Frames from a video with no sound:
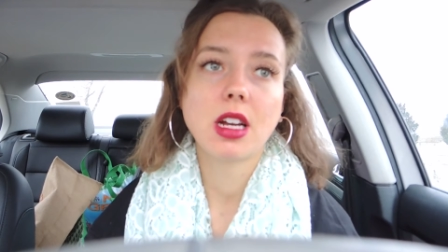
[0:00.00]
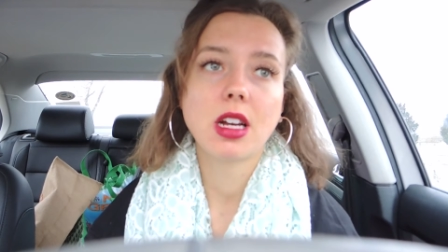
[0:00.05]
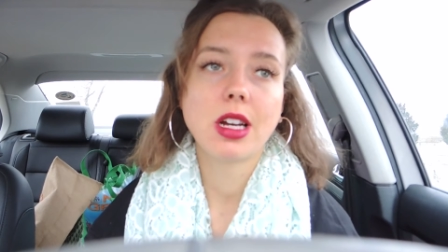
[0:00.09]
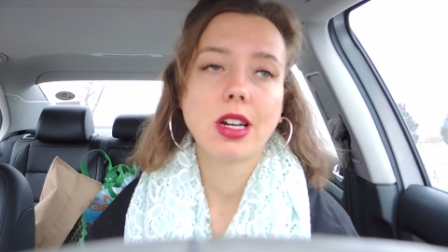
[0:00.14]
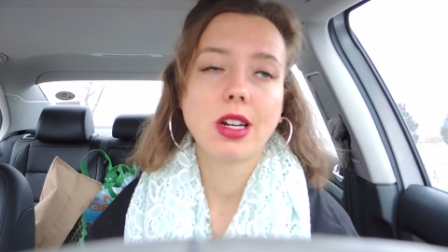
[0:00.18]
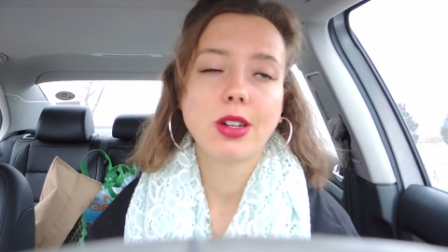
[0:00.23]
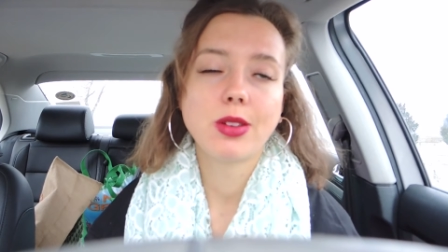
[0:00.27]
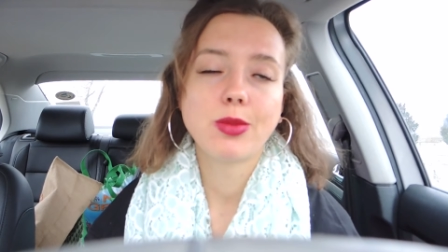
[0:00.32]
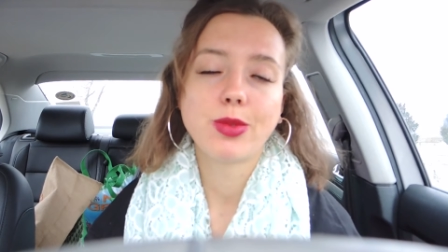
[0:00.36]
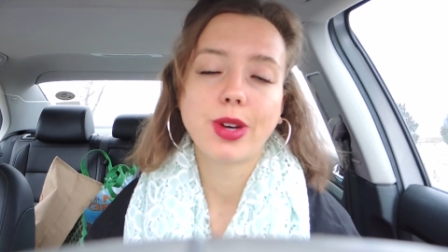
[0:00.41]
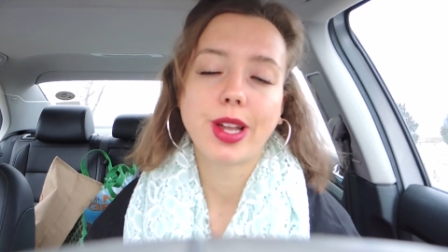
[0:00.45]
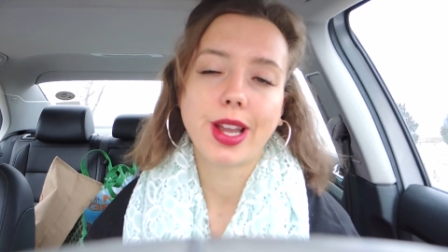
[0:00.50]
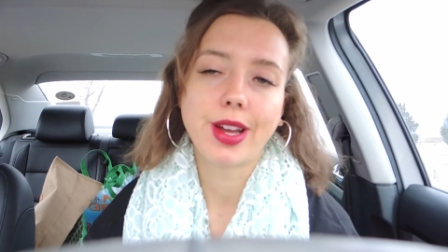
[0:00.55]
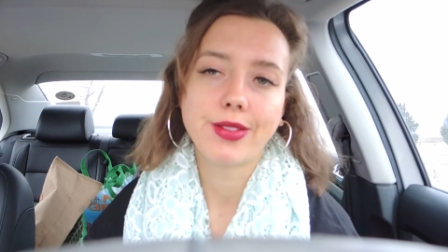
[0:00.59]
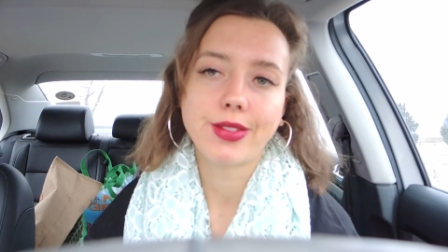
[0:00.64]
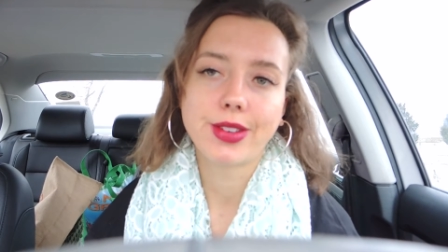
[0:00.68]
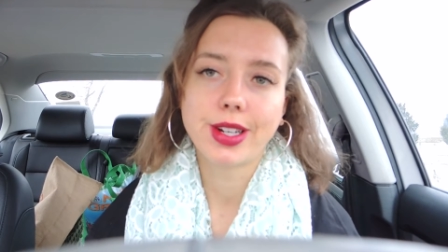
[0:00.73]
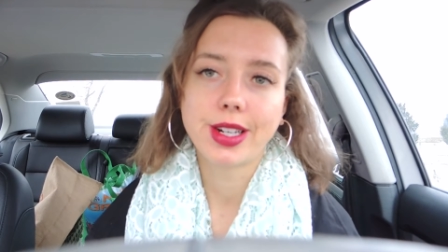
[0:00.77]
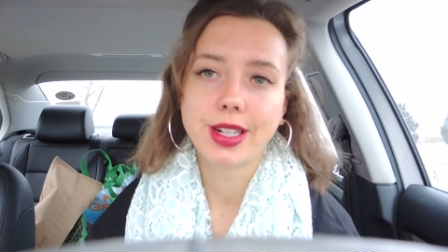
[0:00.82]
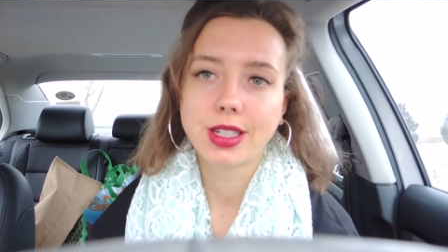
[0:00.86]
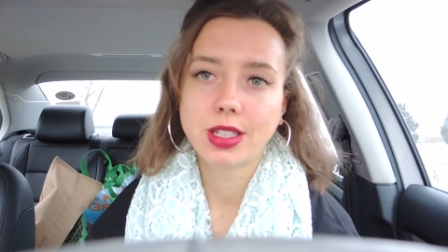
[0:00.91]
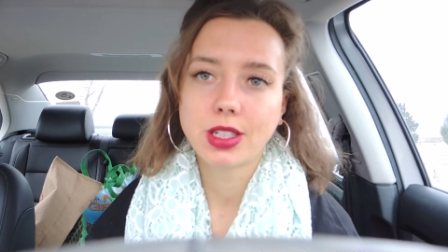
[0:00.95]
oh,
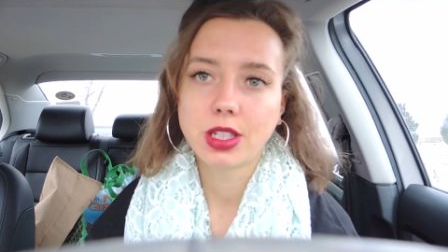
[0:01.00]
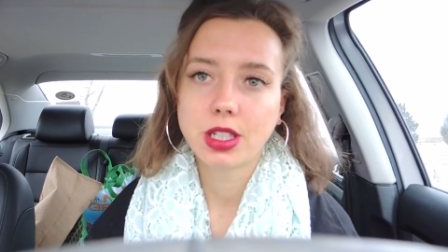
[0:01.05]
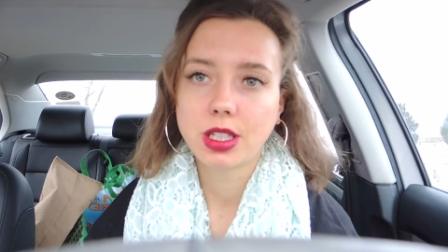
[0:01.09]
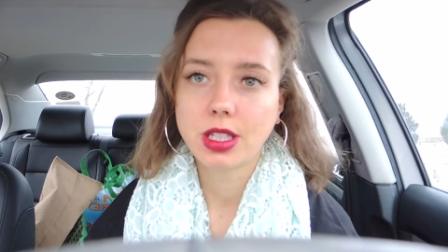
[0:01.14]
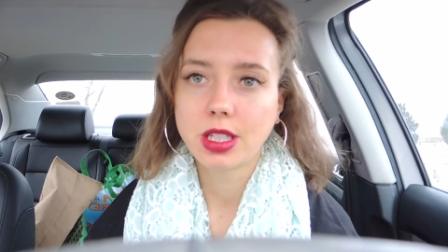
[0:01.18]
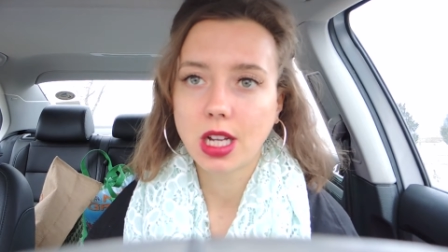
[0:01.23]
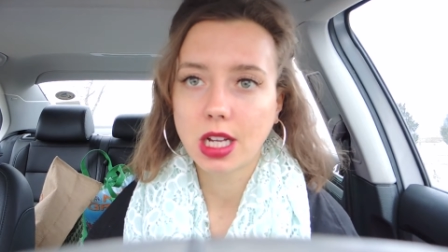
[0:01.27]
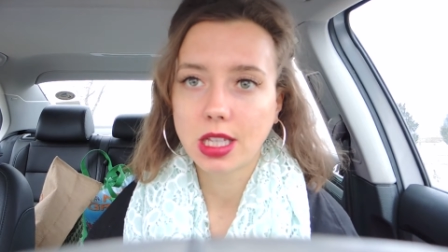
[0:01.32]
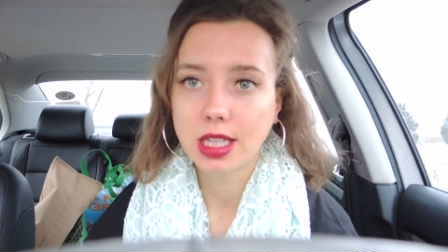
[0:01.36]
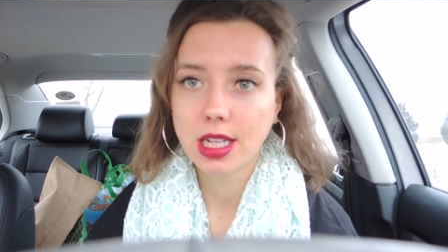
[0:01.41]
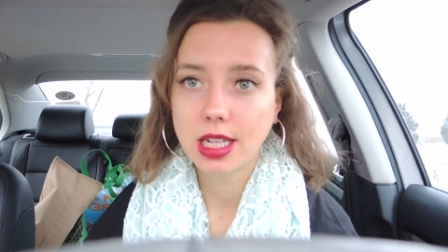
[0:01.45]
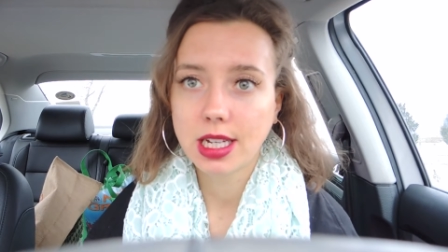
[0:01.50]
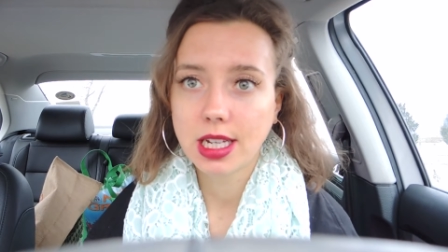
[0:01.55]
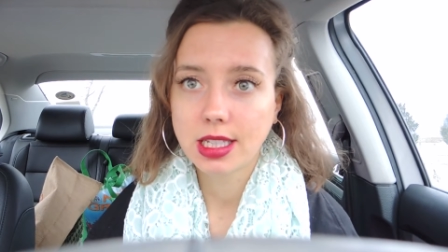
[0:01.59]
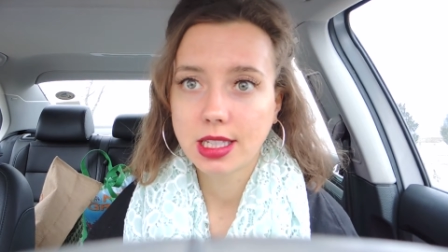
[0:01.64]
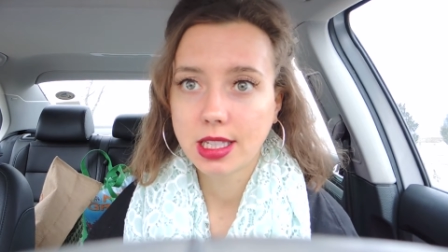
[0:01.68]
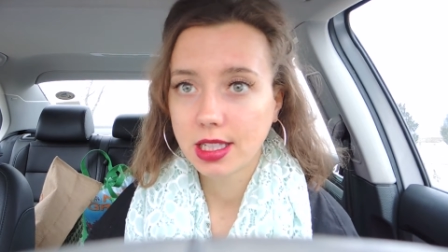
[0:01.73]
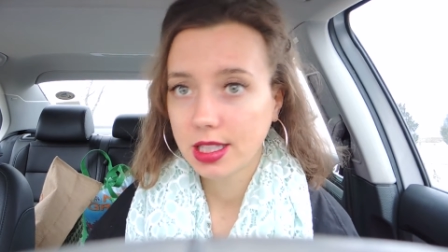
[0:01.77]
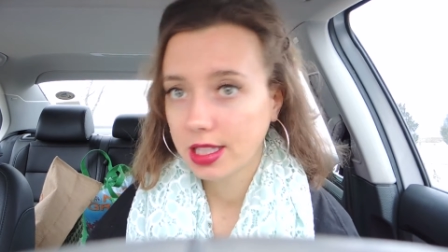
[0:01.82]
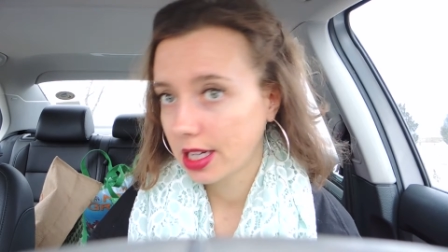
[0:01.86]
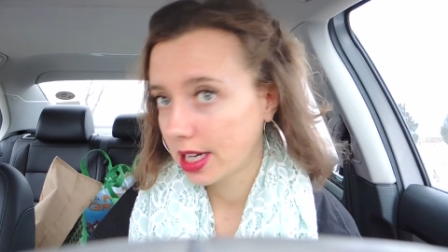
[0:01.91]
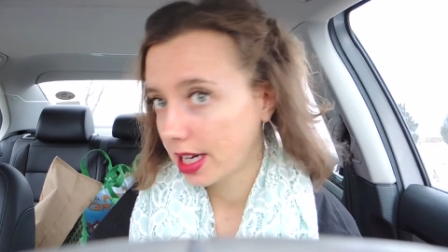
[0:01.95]
whatever, it's just not that
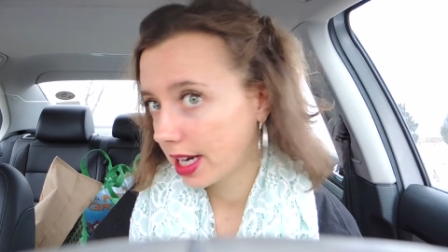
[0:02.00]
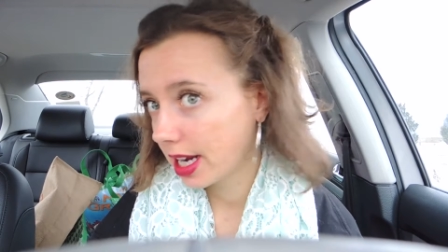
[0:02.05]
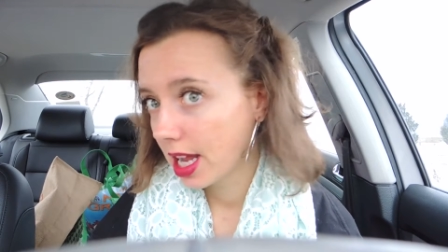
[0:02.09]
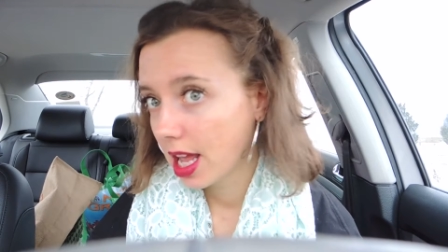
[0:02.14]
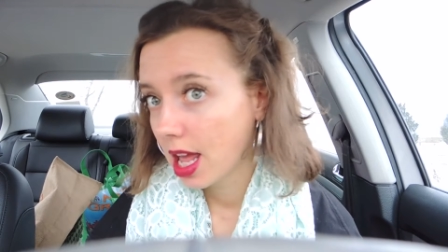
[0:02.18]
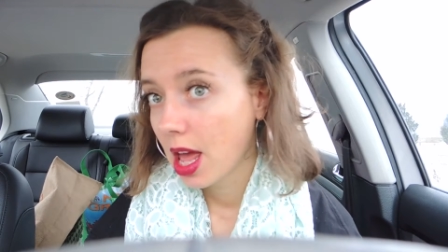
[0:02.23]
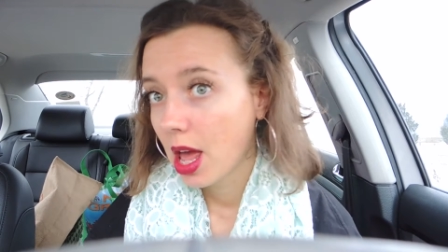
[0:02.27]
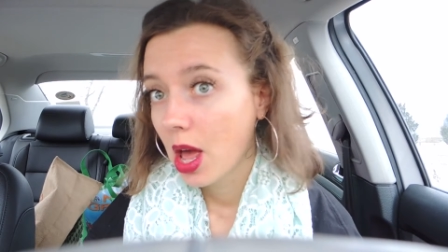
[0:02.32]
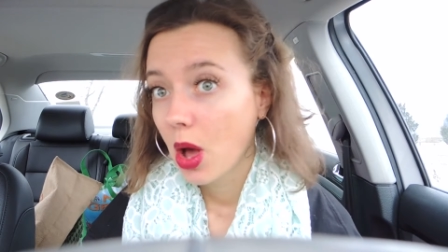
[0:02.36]
necessary.